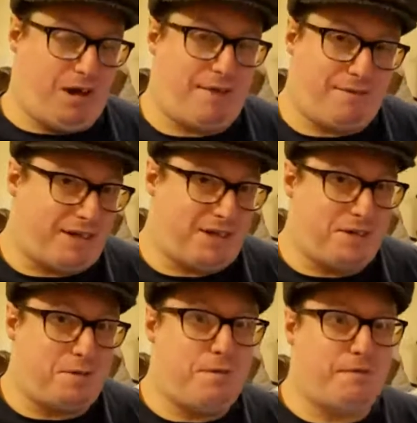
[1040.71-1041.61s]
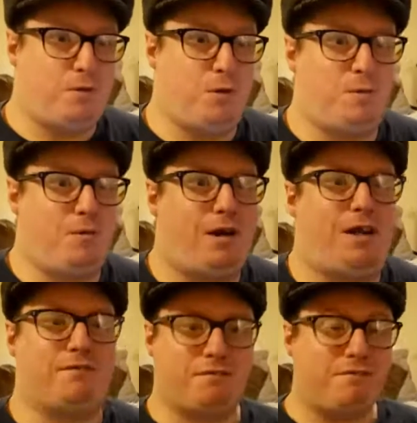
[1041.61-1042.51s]
I've actually done before with my
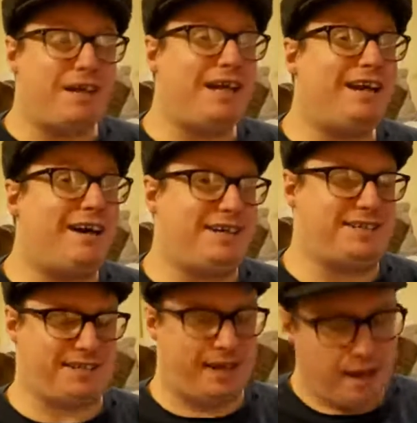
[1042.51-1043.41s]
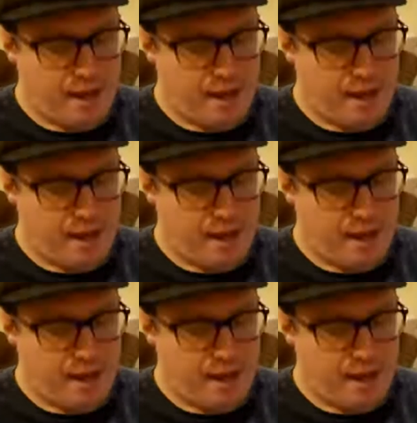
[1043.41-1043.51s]
wife. Really nice.